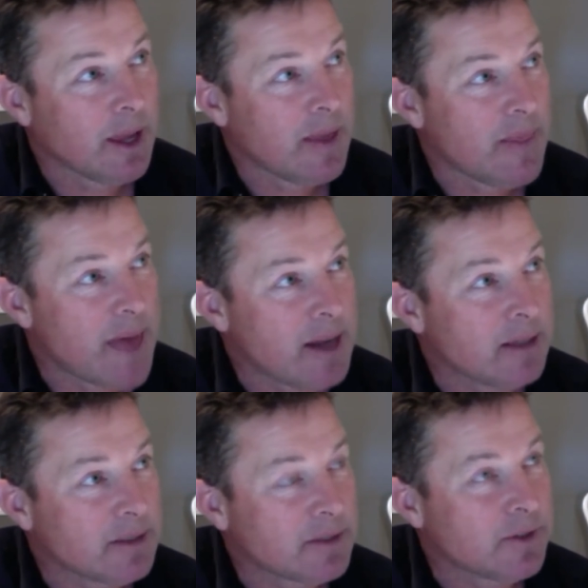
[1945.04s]
That
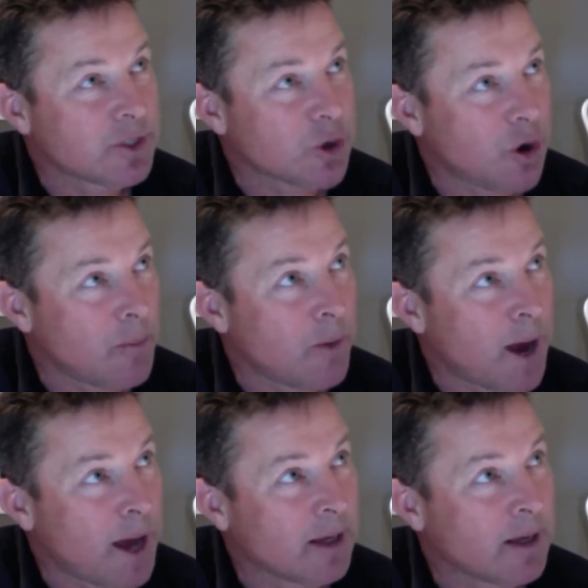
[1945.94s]
is the top
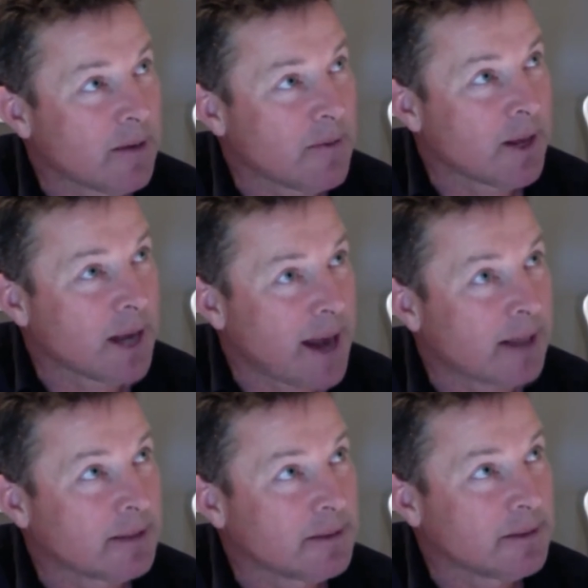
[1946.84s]
rung of the ladder